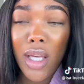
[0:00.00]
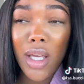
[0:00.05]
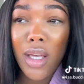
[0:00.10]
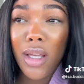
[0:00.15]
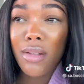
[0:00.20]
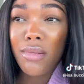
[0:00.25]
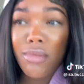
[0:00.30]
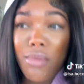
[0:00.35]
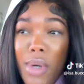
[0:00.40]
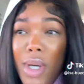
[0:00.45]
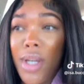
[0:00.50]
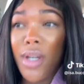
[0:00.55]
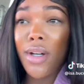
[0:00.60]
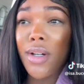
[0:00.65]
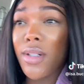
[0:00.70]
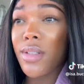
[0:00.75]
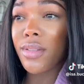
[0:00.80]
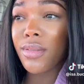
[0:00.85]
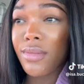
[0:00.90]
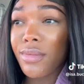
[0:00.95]

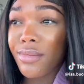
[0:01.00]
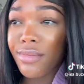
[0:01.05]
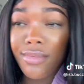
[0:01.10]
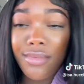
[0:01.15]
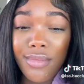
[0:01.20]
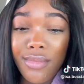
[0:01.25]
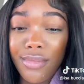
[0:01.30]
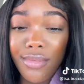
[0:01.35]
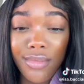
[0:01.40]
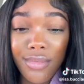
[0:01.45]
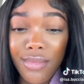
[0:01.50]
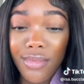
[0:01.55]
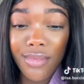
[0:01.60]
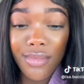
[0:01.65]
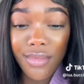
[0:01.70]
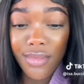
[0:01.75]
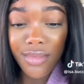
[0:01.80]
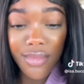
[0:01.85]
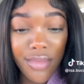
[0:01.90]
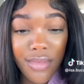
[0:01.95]
well,
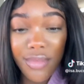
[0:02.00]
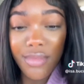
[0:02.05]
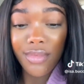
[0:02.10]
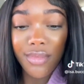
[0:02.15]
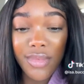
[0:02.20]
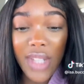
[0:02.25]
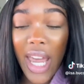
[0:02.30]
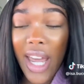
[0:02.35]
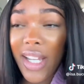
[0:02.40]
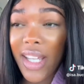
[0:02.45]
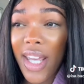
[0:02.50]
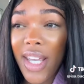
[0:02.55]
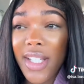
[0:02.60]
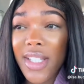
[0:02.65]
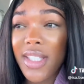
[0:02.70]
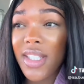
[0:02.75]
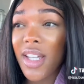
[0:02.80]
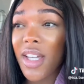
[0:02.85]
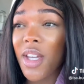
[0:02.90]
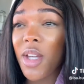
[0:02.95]
I can't
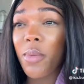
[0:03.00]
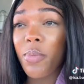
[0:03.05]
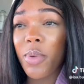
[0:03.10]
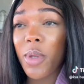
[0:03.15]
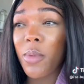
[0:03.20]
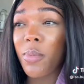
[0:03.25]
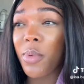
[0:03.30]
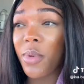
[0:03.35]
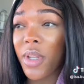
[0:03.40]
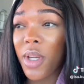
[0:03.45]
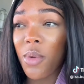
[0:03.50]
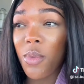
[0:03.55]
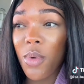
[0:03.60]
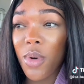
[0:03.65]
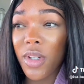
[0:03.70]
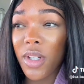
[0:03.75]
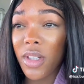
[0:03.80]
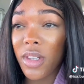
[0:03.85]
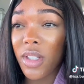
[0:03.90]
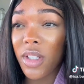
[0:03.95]
stand people that
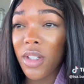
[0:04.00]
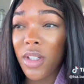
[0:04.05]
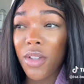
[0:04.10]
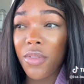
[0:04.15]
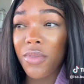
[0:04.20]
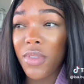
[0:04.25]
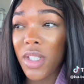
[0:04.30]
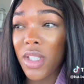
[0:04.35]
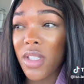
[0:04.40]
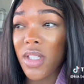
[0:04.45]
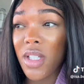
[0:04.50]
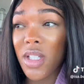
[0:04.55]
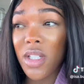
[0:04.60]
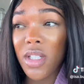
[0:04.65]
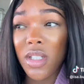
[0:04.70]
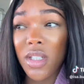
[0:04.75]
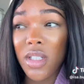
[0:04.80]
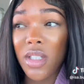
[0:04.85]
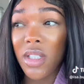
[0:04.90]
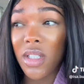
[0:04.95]
want to live this
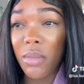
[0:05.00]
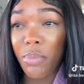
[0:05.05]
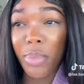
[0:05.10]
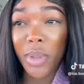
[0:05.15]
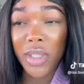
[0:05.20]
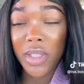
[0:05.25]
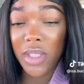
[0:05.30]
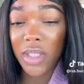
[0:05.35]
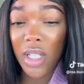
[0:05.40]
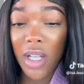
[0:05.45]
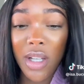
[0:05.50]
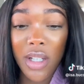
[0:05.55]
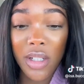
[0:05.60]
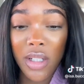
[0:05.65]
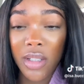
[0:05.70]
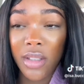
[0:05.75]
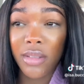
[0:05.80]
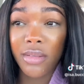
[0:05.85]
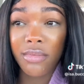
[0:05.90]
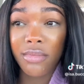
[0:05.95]
hood
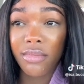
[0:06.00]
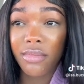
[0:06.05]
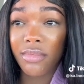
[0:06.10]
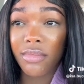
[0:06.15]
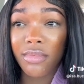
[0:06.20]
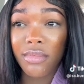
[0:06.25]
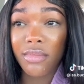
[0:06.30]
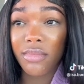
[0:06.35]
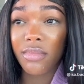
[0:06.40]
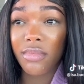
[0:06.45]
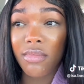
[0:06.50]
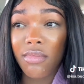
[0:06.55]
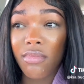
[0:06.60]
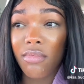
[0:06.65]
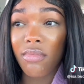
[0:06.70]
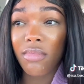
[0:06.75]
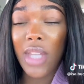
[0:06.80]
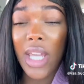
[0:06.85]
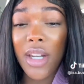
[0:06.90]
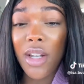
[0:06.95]
persona.
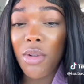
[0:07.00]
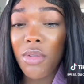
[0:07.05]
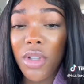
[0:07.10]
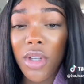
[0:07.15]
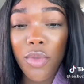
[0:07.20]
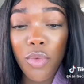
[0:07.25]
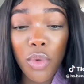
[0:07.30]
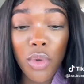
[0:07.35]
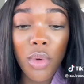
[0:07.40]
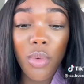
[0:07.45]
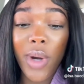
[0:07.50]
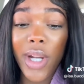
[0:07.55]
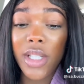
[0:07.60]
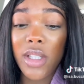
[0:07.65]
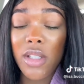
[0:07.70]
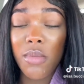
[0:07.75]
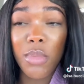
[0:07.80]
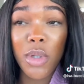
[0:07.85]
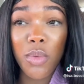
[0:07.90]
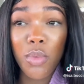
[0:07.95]
They don't give you the right
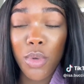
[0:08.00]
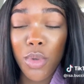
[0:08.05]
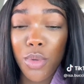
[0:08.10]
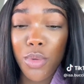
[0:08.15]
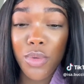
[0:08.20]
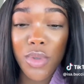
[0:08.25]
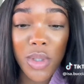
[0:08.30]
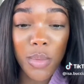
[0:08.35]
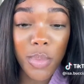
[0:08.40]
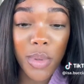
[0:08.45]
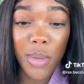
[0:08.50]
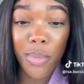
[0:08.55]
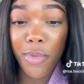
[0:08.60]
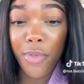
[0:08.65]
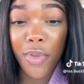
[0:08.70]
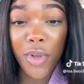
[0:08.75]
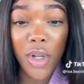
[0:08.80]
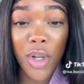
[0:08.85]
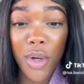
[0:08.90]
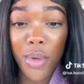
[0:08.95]
to be rude to people
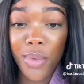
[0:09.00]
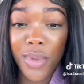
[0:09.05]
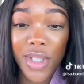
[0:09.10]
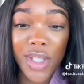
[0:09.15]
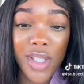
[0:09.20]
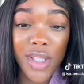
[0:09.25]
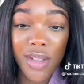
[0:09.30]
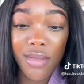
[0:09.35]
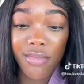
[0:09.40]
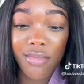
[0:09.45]
for no reason